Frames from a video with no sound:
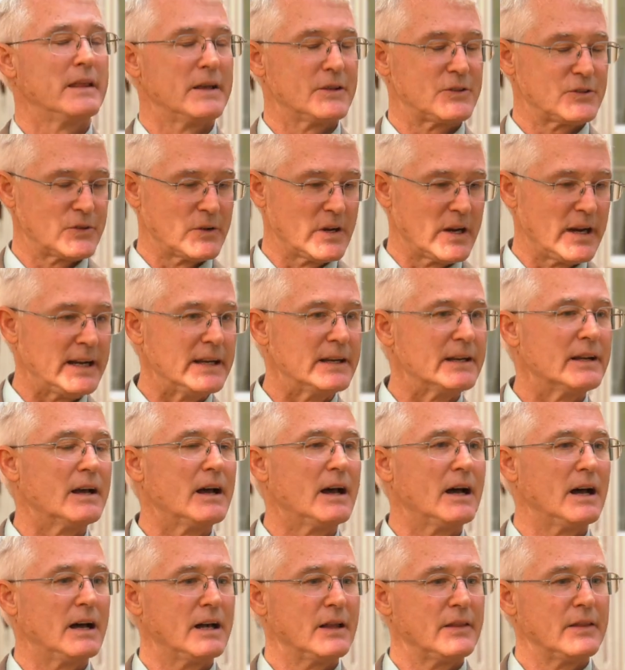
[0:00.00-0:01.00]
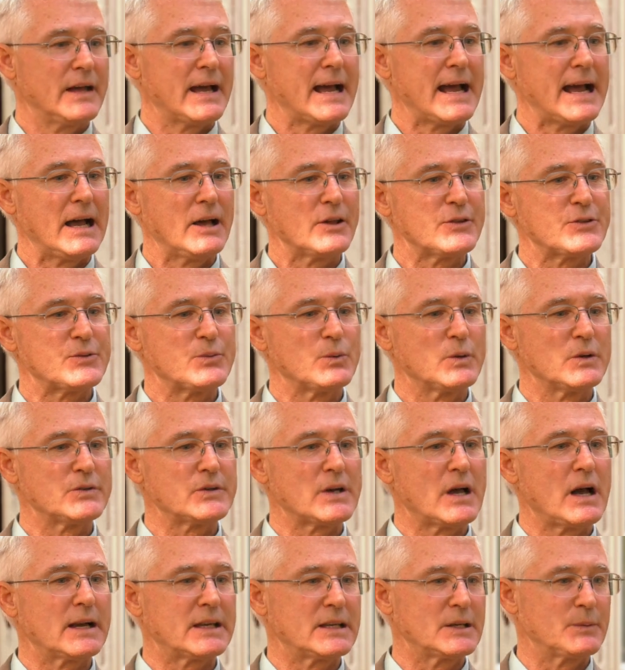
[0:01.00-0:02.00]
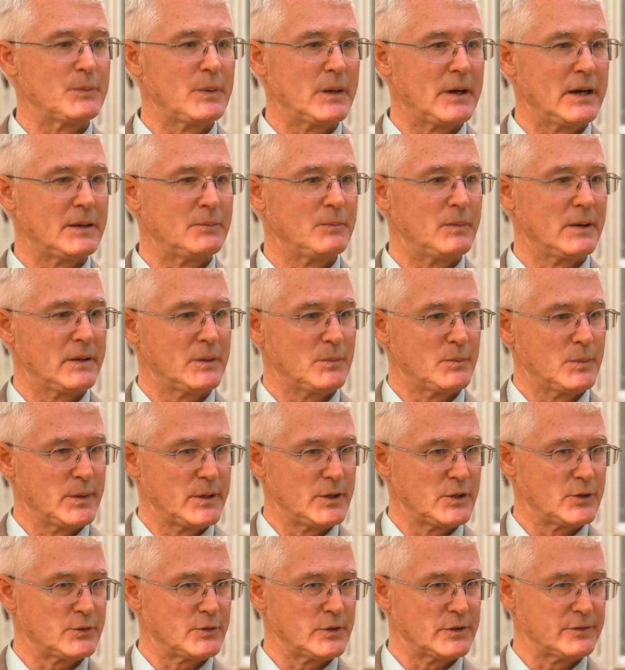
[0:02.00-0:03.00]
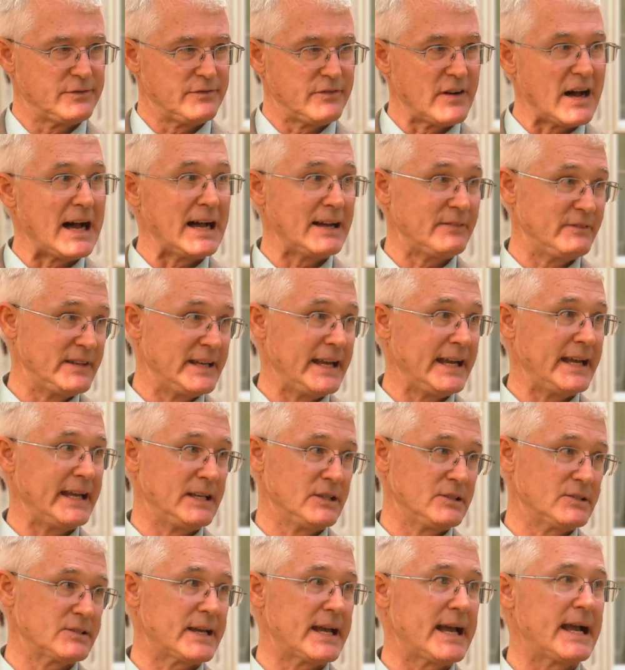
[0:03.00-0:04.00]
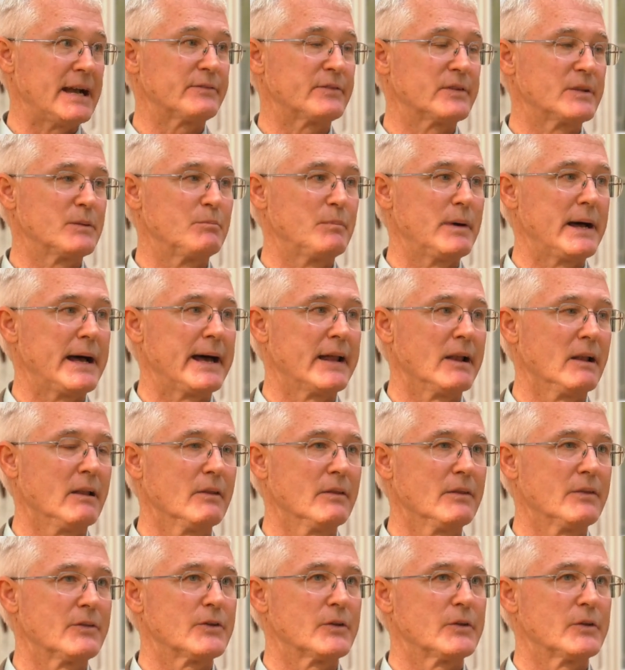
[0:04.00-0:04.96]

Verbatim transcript: That's right. Uh, the house was occupied by the British for five days after the battle,